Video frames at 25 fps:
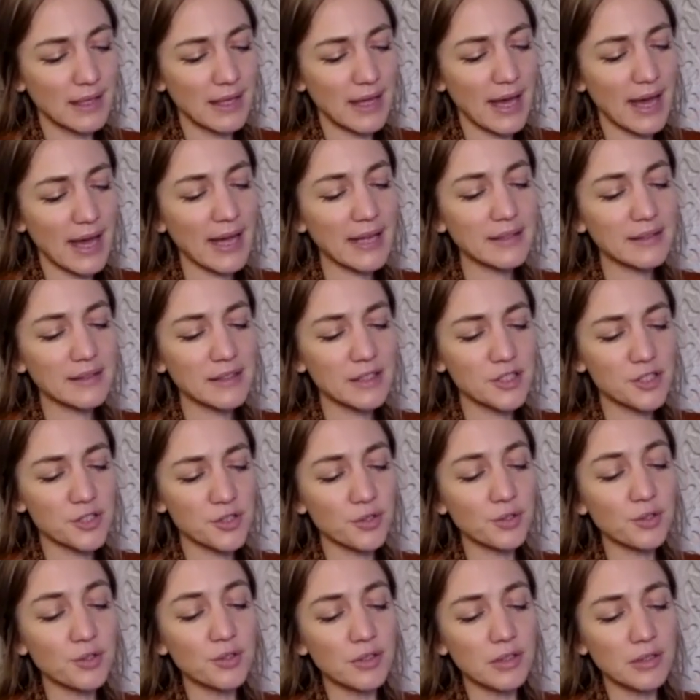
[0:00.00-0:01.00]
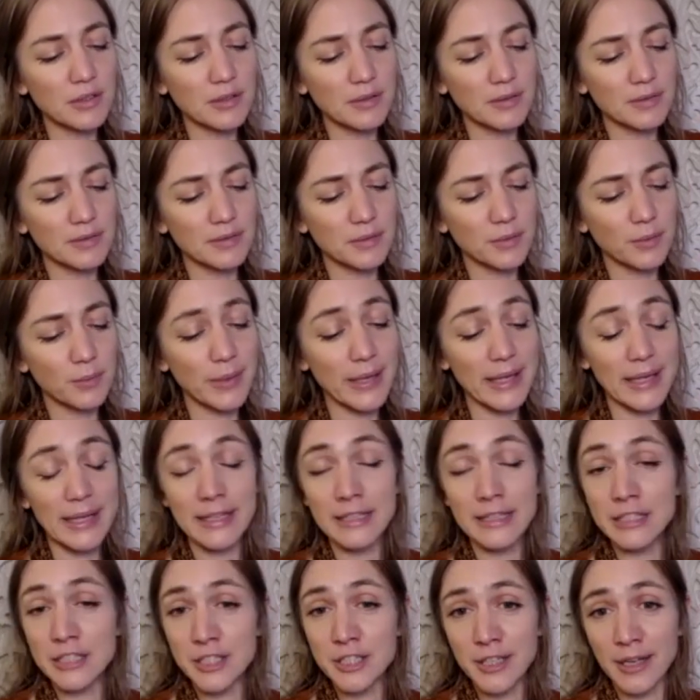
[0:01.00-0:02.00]
At the shore, we
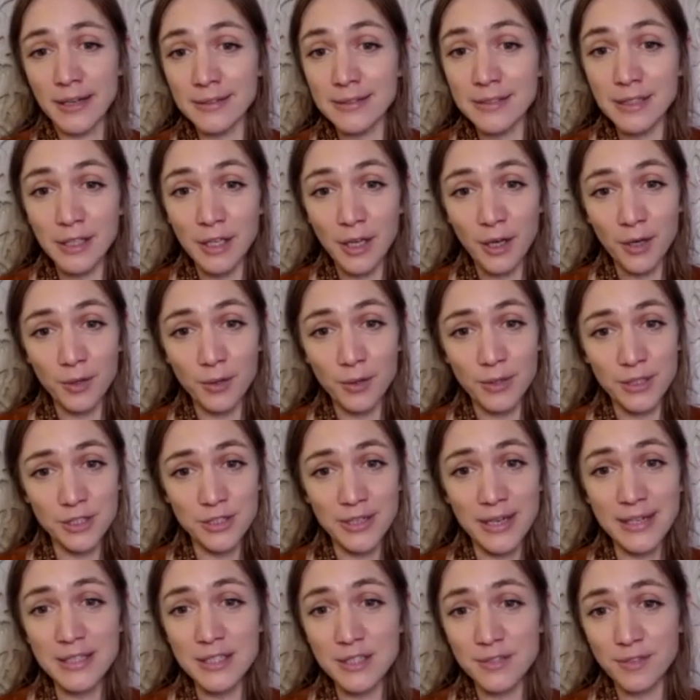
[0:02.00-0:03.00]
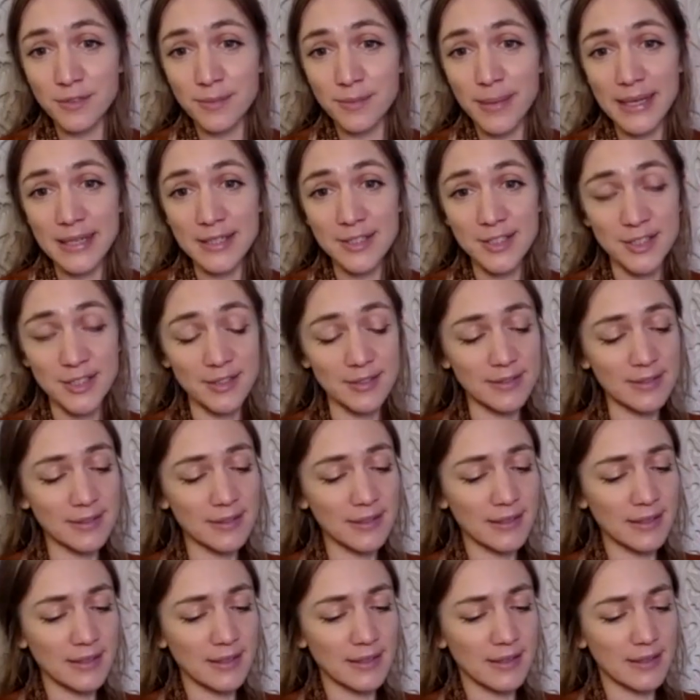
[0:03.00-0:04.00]
each undergo a transformation.
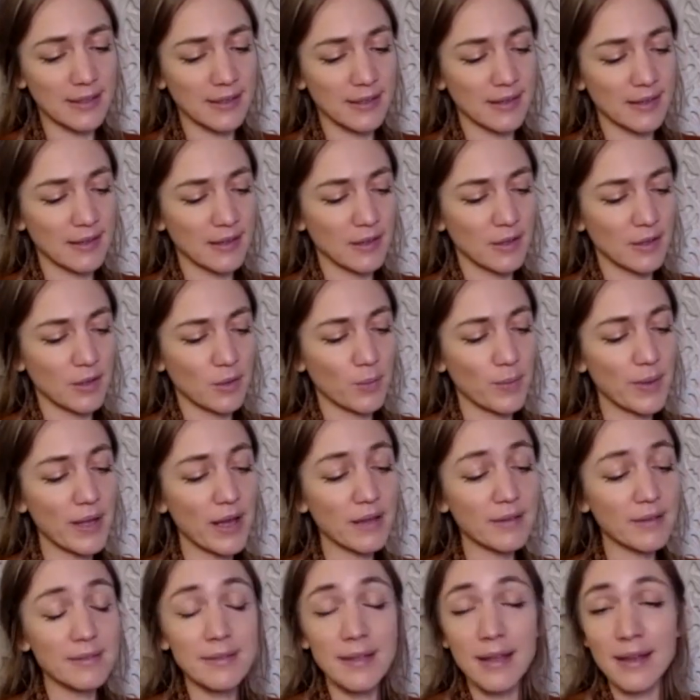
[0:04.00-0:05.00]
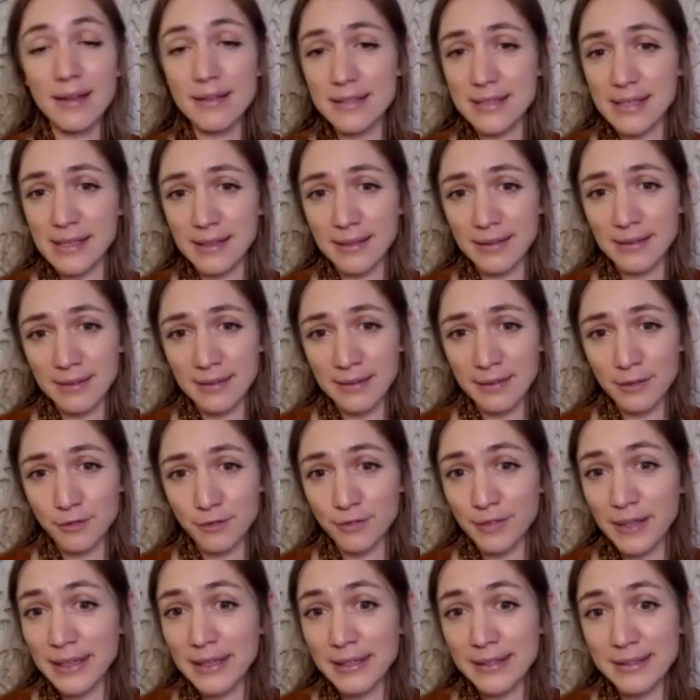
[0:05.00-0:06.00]
We are 13
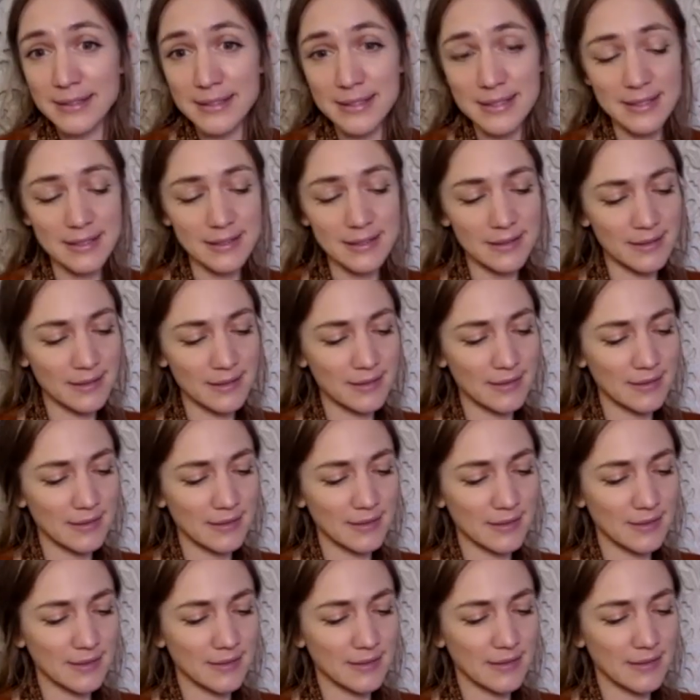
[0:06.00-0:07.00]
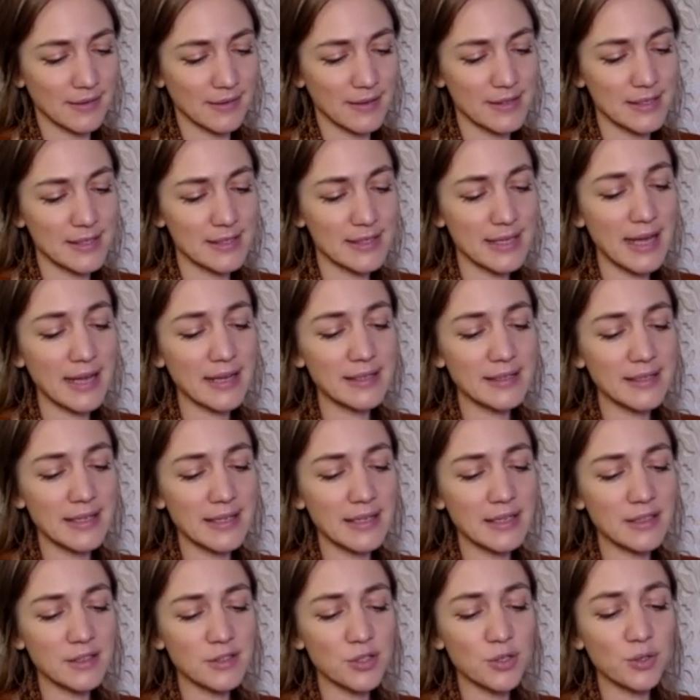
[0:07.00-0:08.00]
figures,
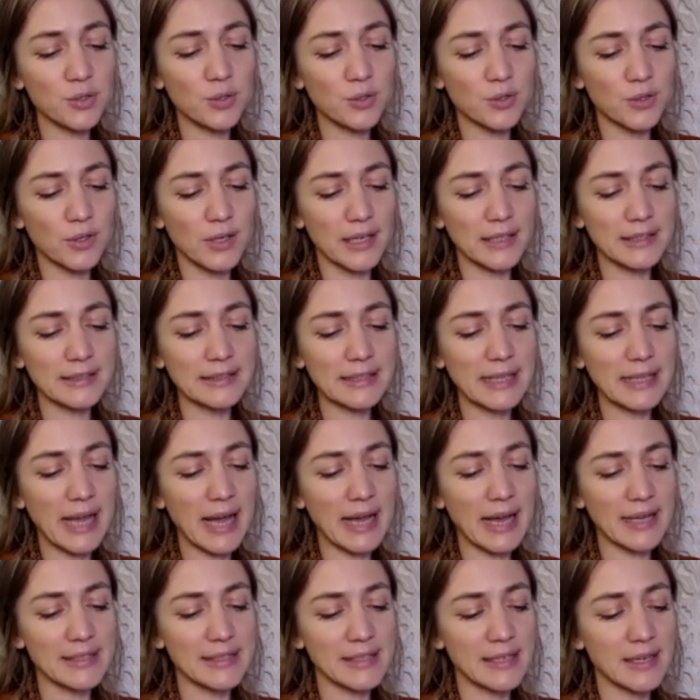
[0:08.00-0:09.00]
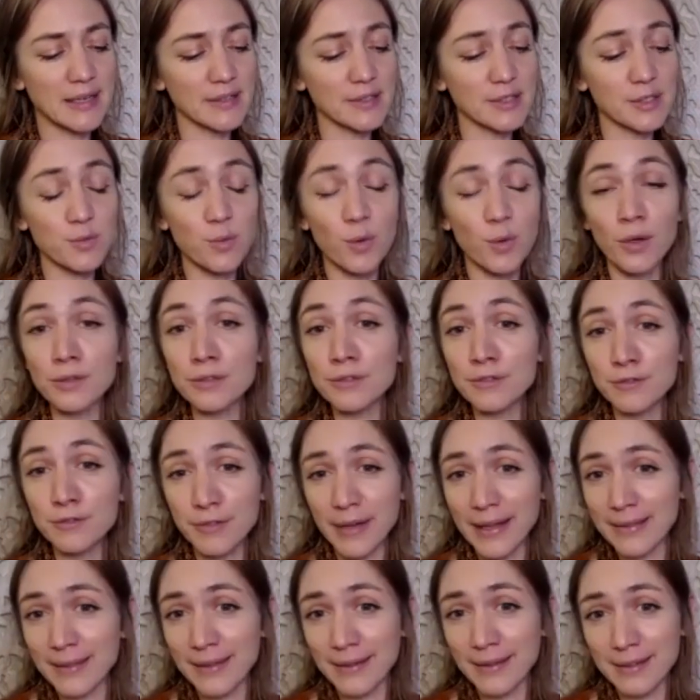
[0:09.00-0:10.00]
standing tall and clad in our swan
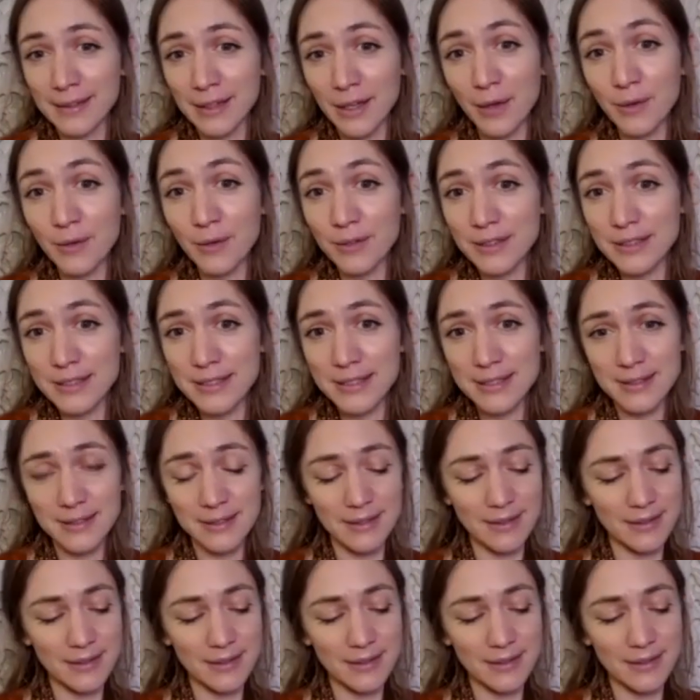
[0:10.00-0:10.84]
feather cloaks.